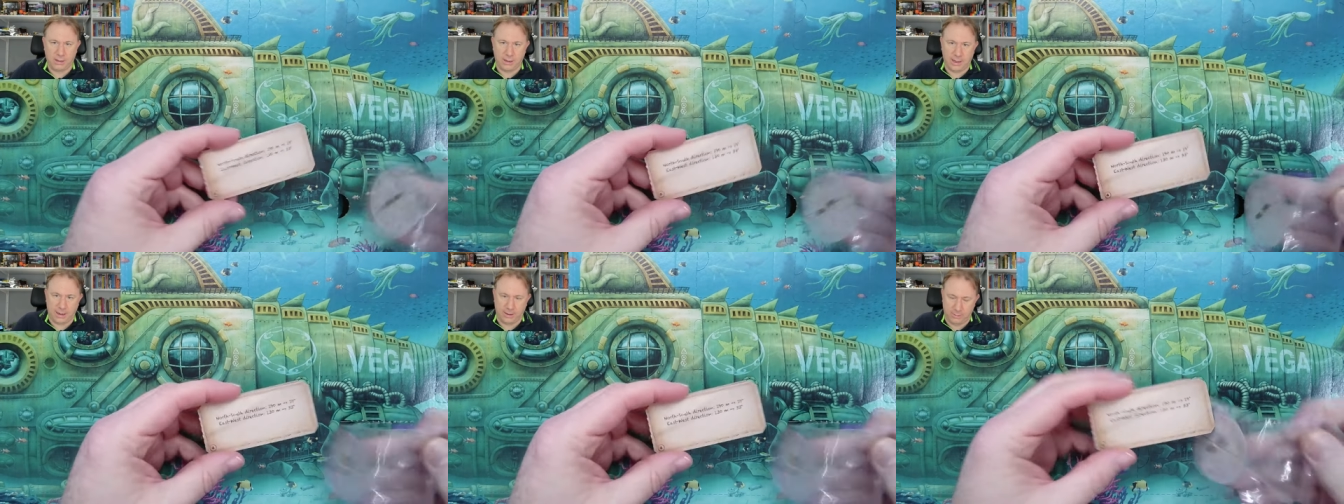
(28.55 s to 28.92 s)

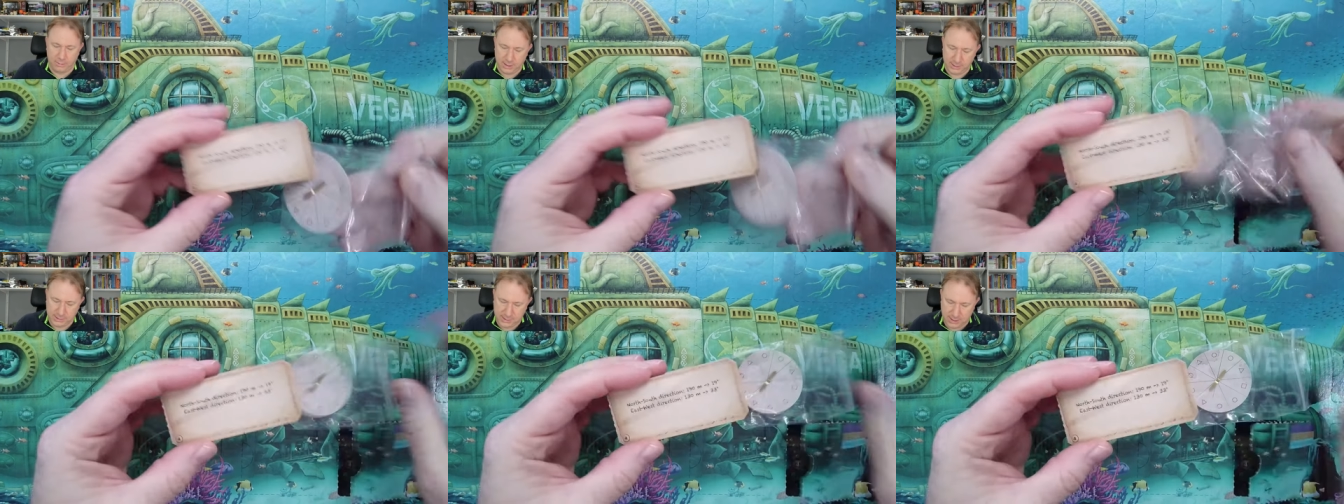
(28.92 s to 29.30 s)
Now,
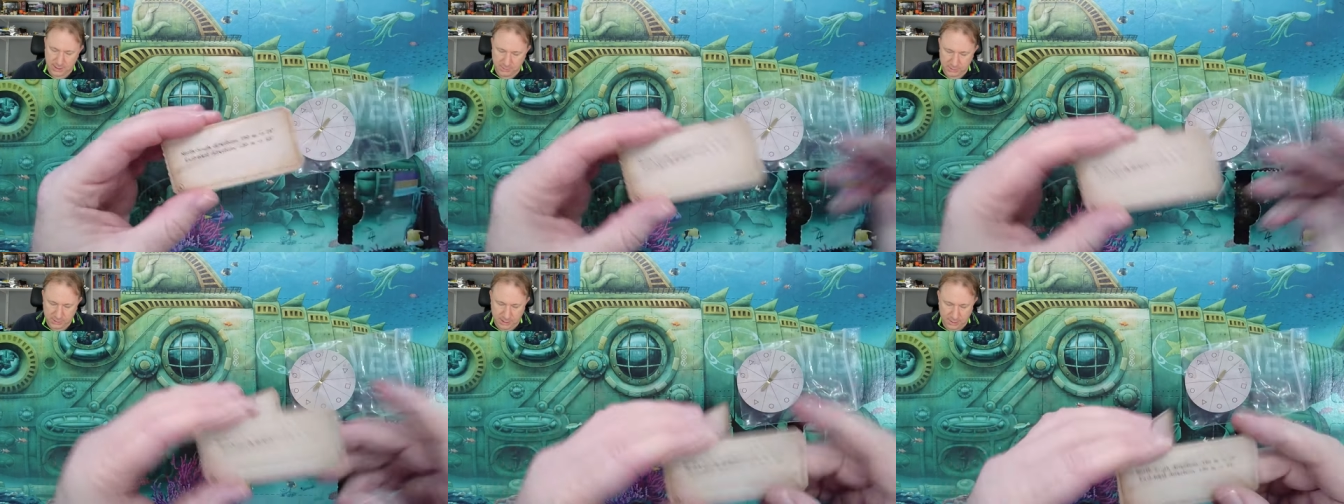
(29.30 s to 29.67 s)
let's see
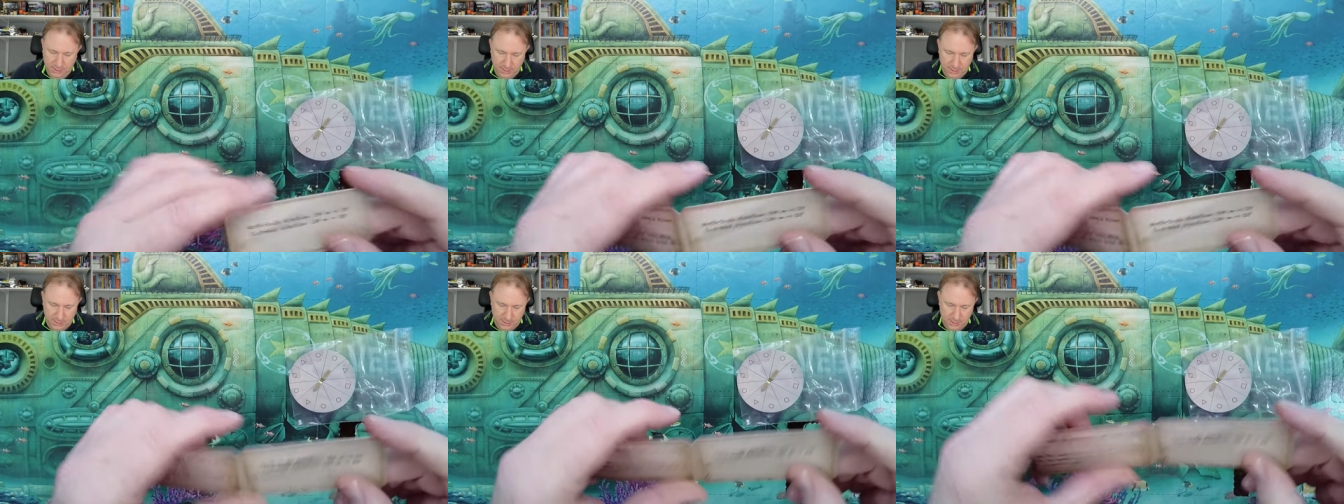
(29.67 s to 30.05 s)
what's in
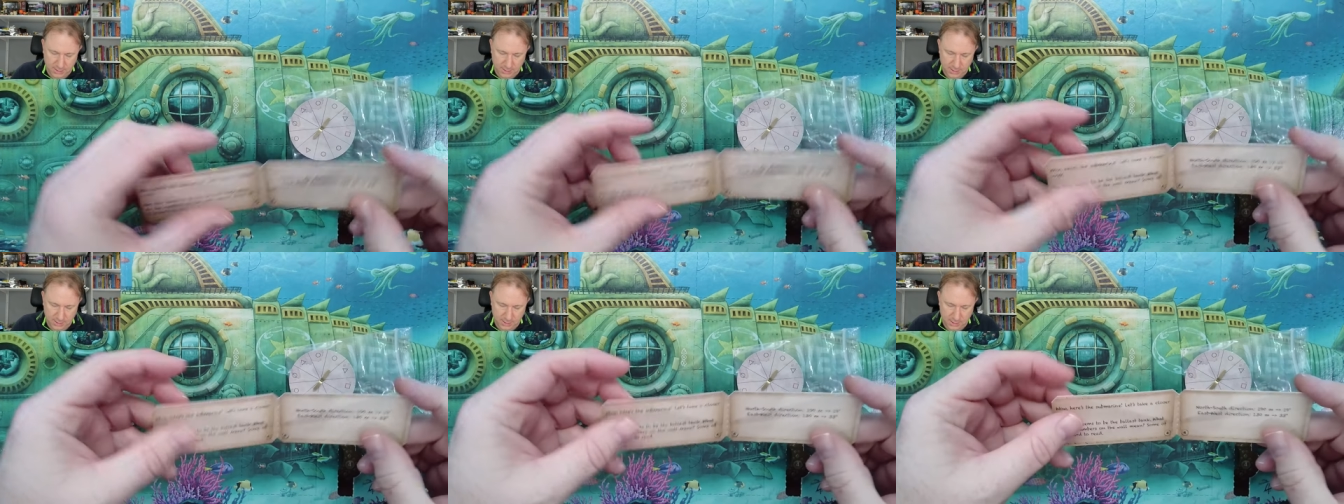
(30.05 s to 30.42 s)
here.
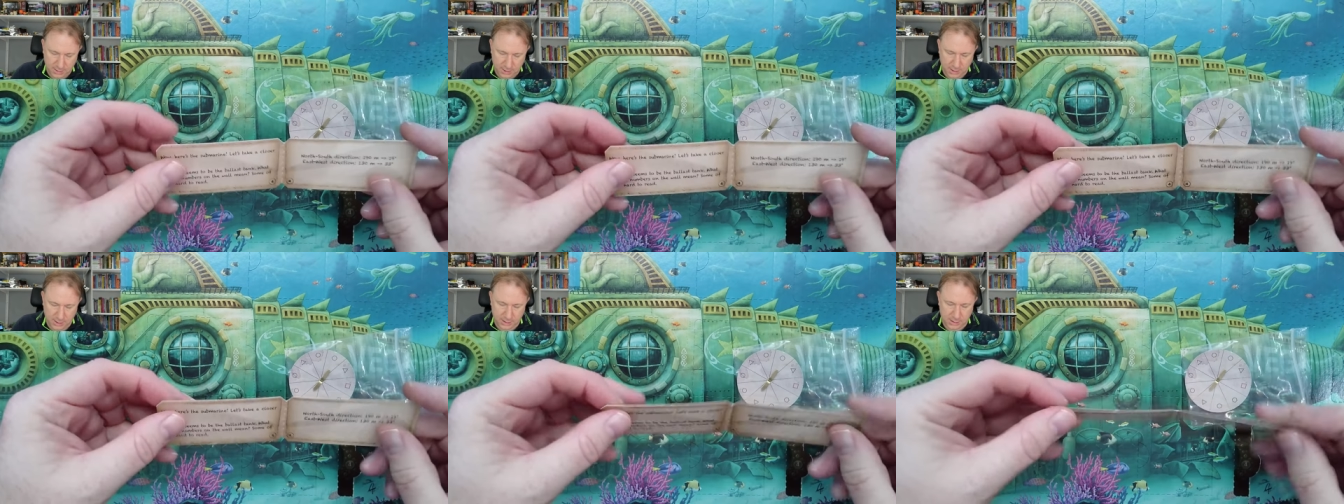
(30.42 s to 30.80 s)

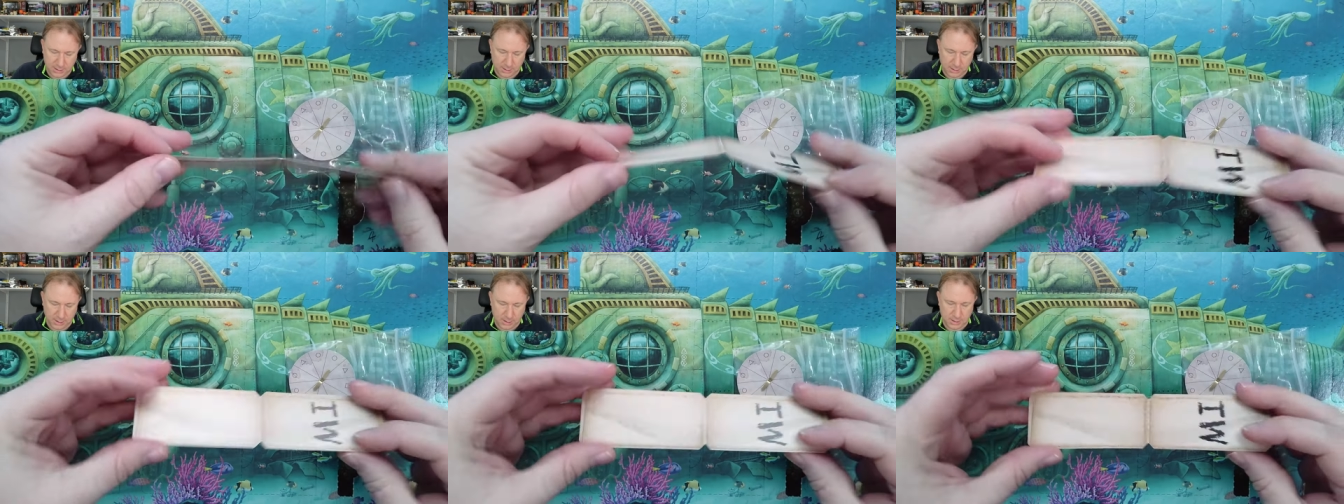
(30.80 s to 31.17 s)
There is
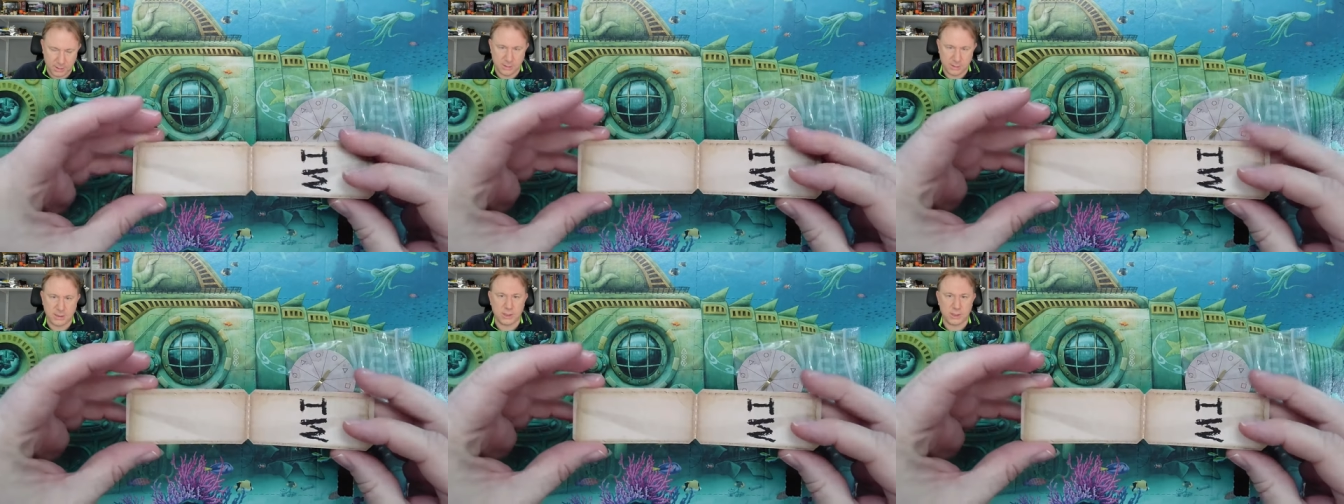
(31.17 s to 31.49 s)
a card.